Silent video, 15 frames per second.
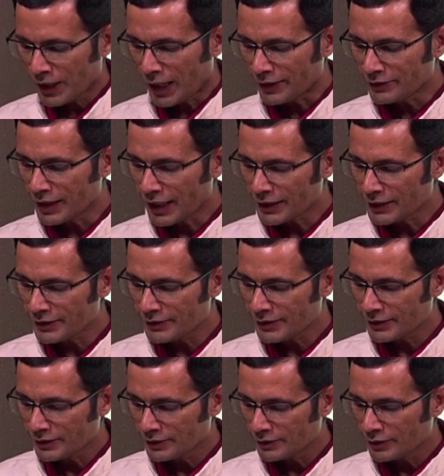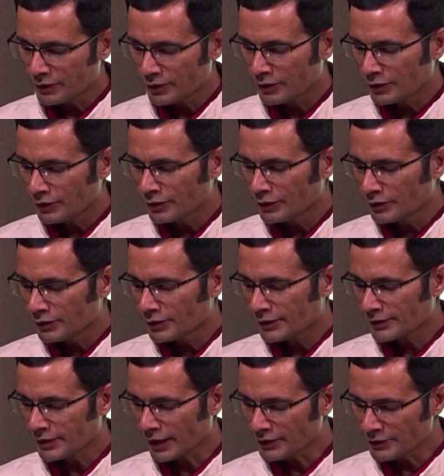and that is
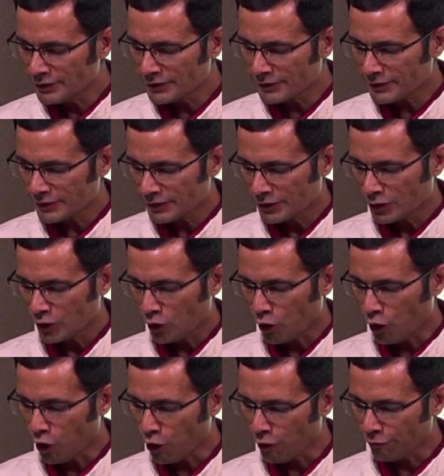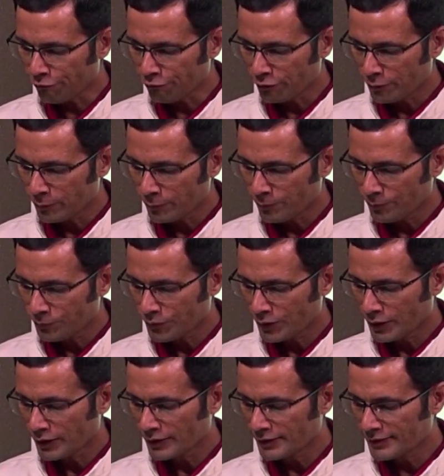sons of
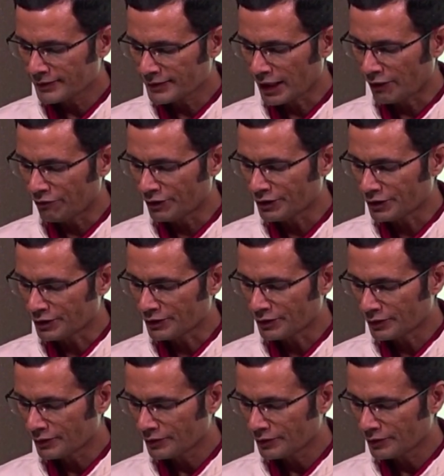seven.